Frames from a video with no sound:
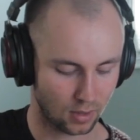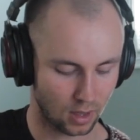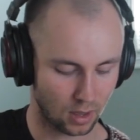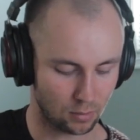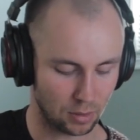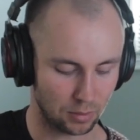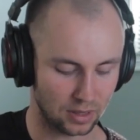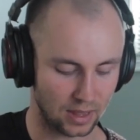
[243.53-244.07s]

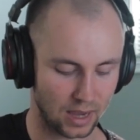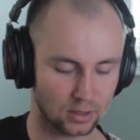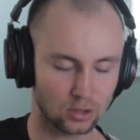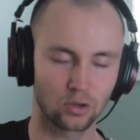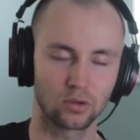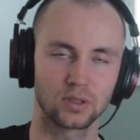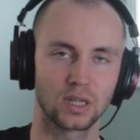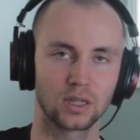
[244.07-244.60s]
and maybe that
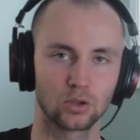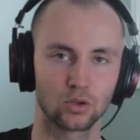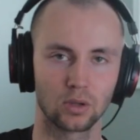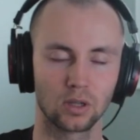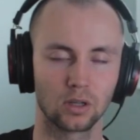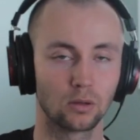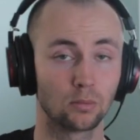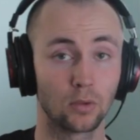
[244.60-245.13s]
turns into a
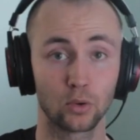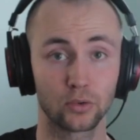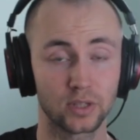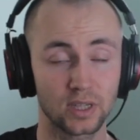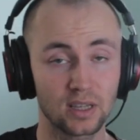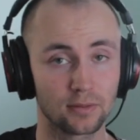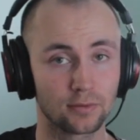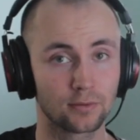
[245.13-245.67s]
little
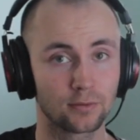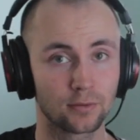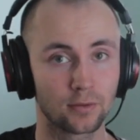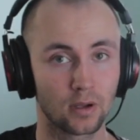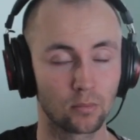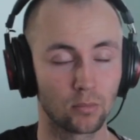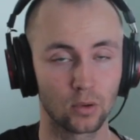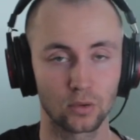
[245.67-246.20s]
motif.
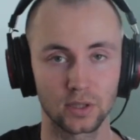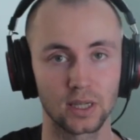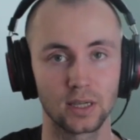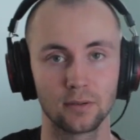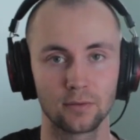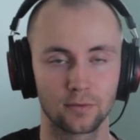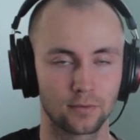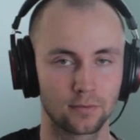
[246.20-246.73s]
A
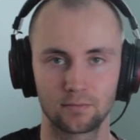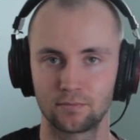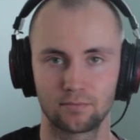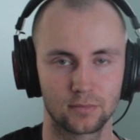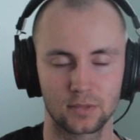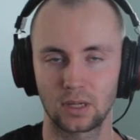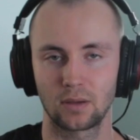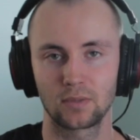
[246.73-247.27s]
motif,
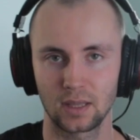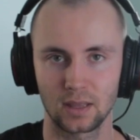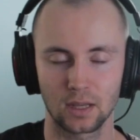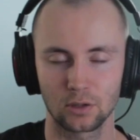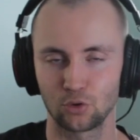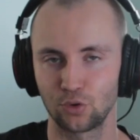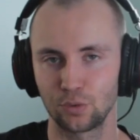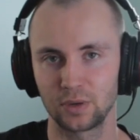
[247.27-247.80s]
something
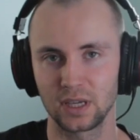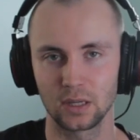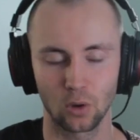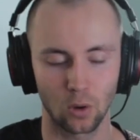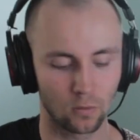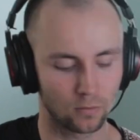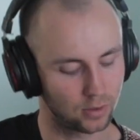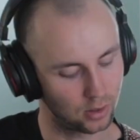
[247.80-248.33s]
that you repeat
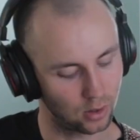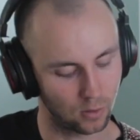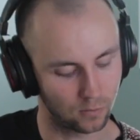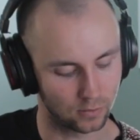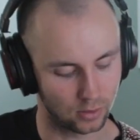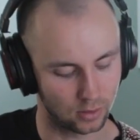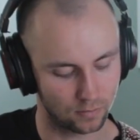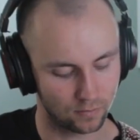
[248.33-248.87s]
over and
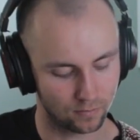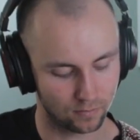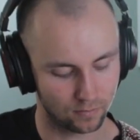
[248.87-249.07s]
over.